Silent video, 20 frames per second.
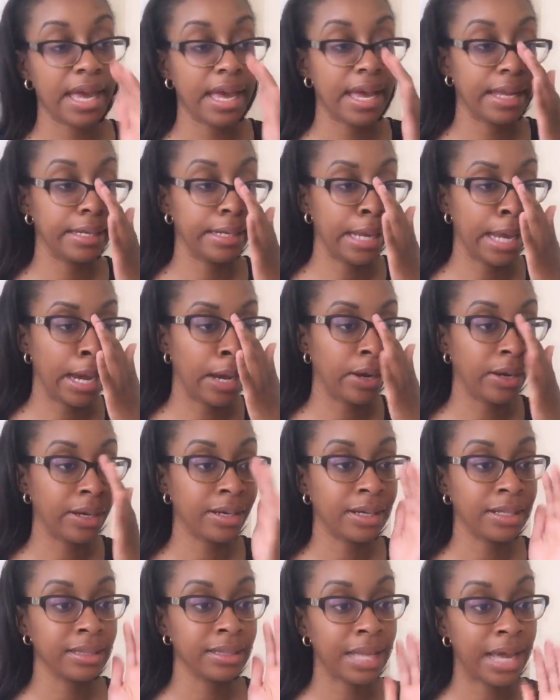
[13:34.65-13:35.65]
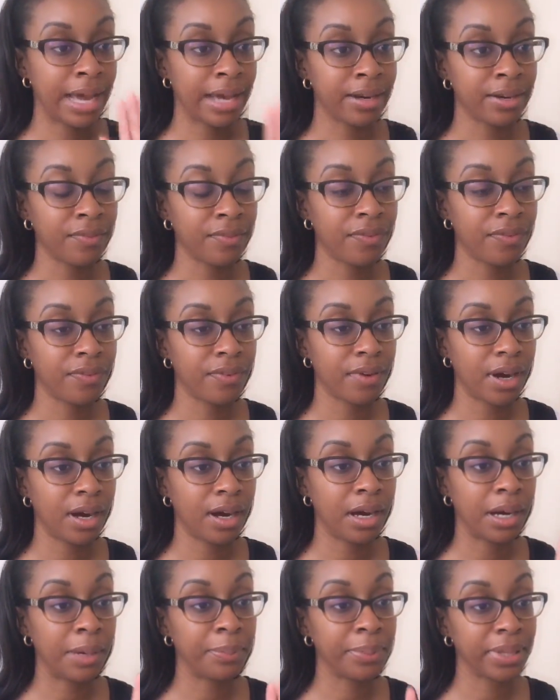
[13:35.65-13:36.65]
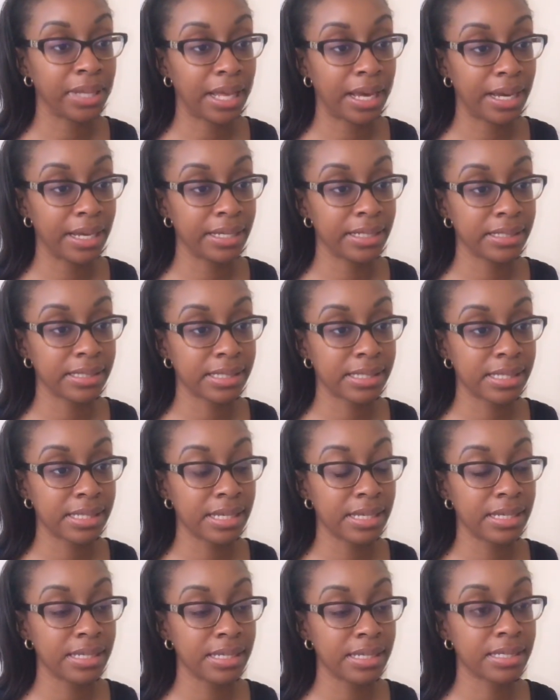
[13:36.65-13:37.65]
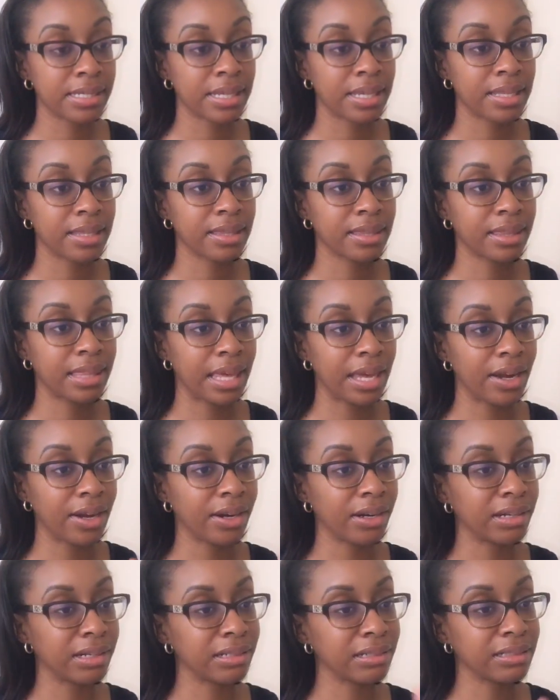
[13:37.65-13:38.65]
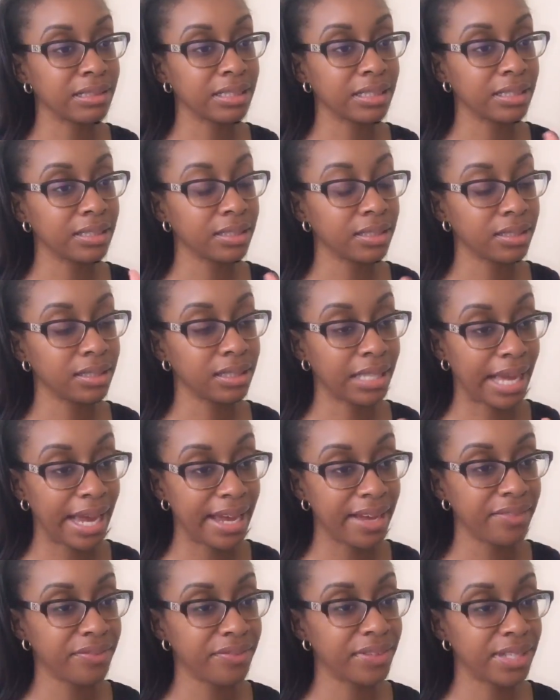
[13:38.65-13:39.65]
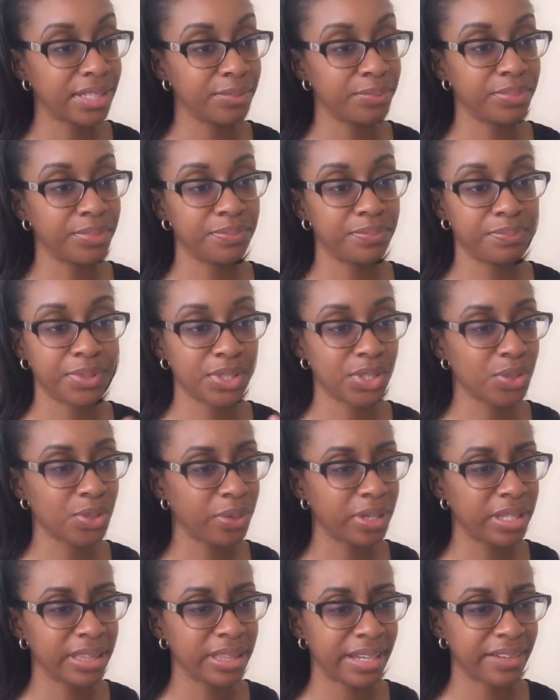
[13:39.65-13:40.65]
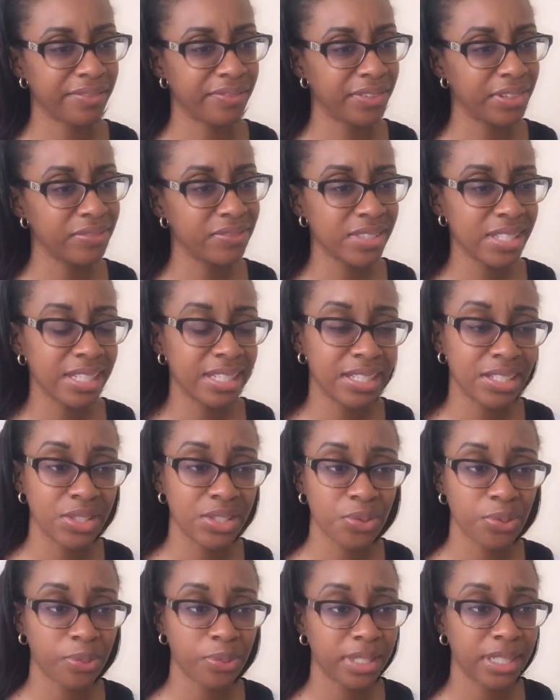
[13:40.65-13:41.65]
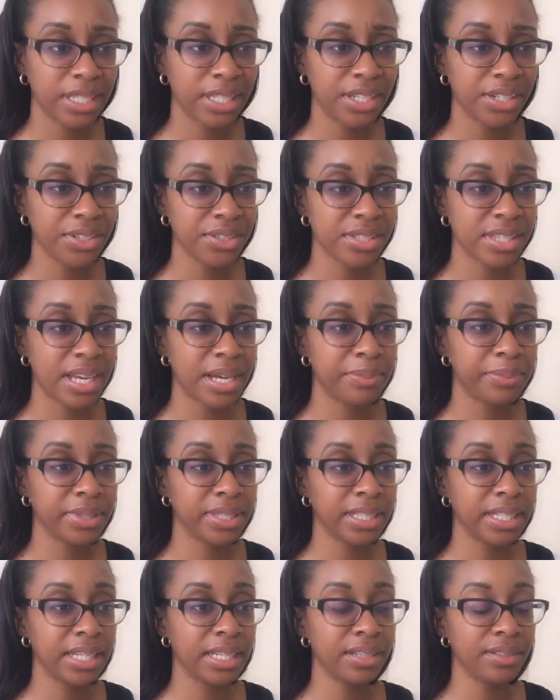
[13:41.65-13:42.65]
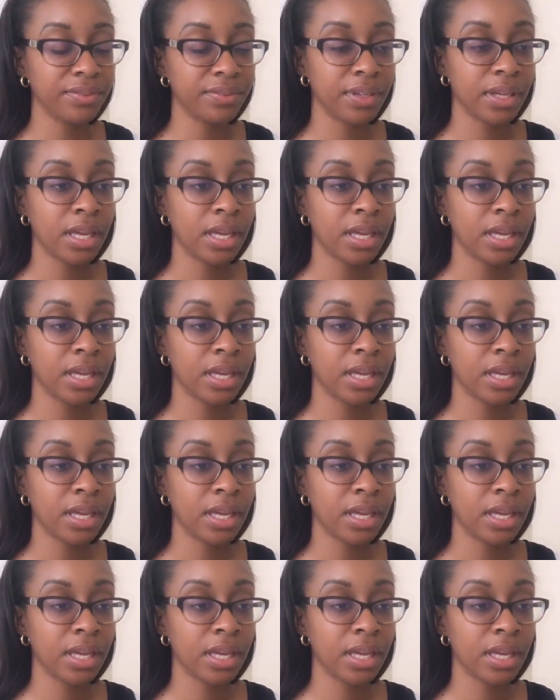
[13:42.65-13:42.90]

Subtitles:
Now, a lot of appliances, their life is between like 15 and 20 years, I believe.